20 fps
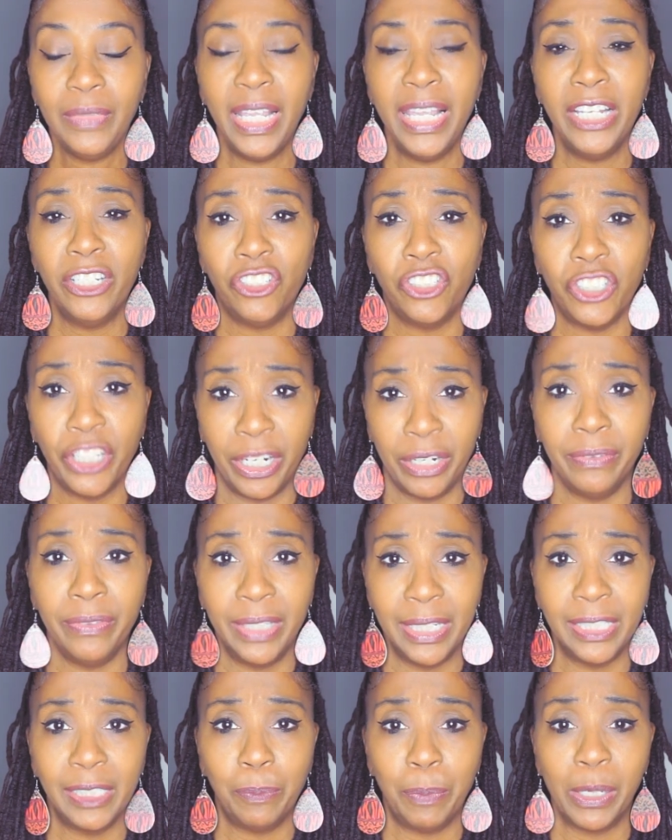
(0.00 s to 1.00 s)
and share
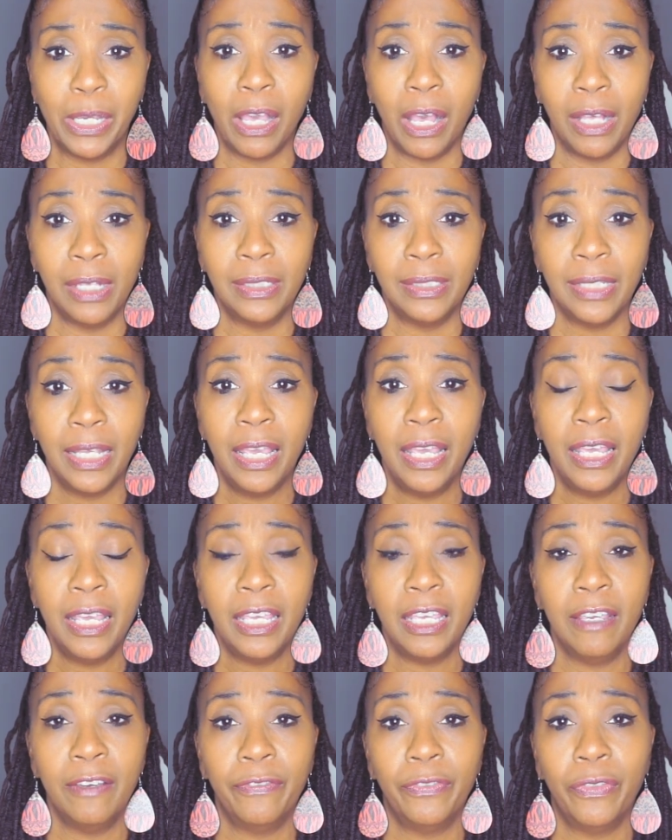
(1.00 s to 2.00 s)
this, because
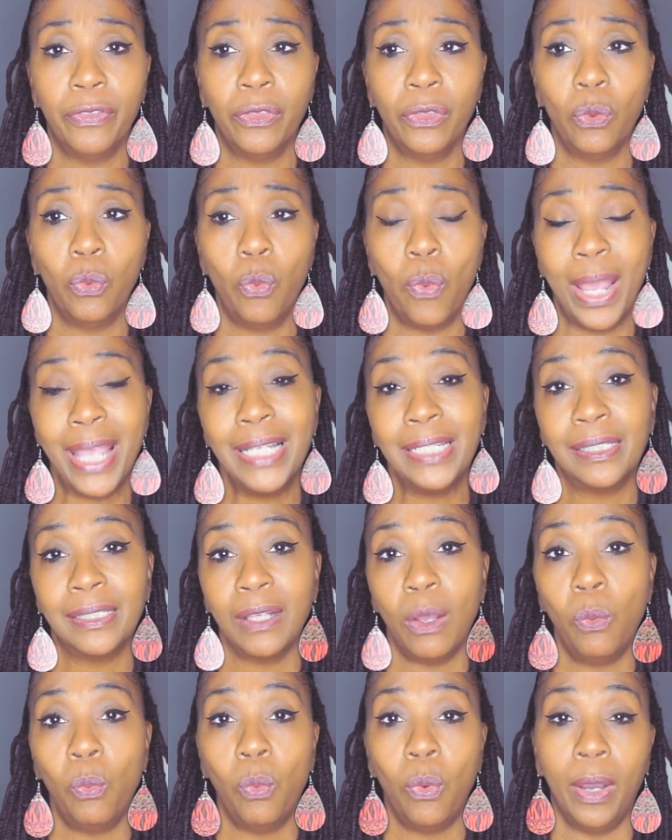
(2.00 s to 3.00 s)
if the way
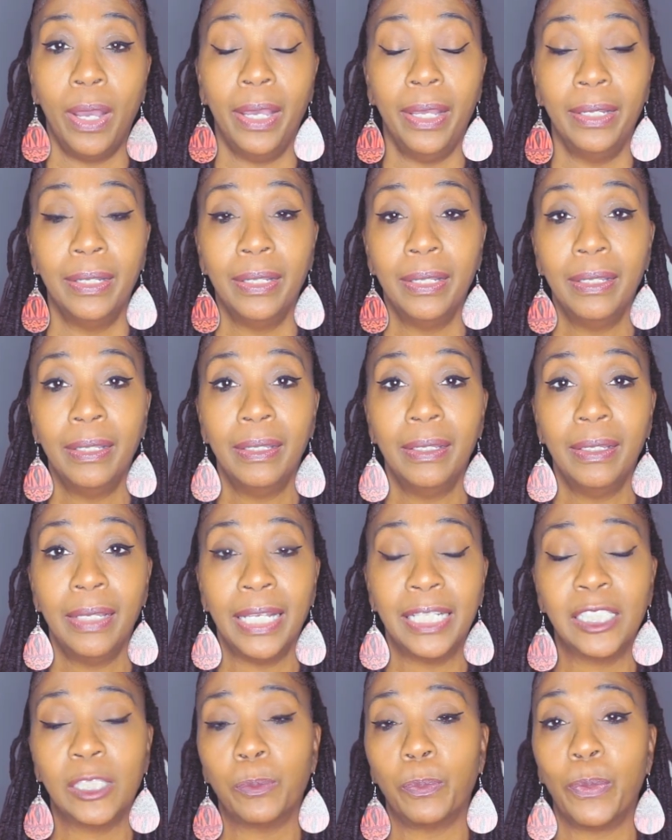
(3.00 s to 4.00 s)
someone
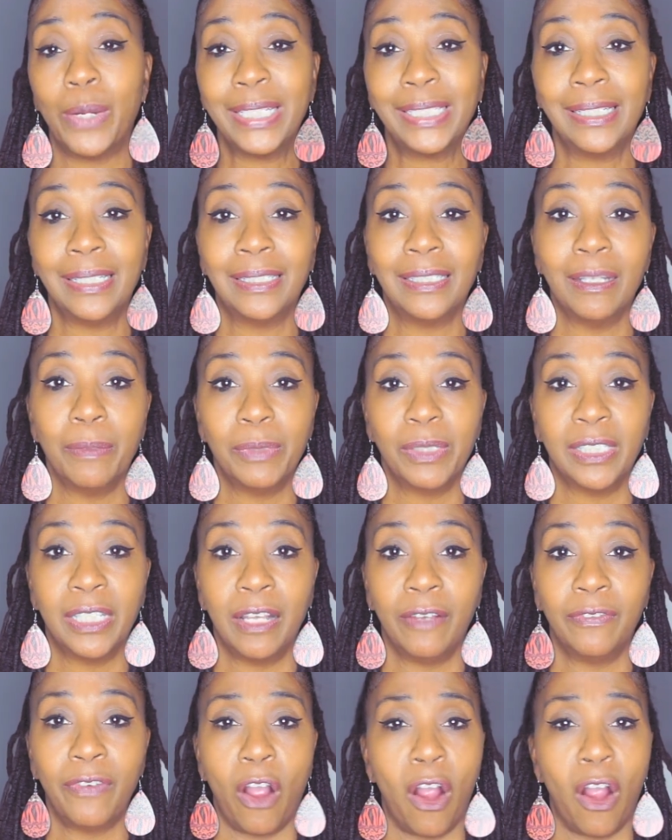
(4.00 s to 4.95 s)
expresses themselves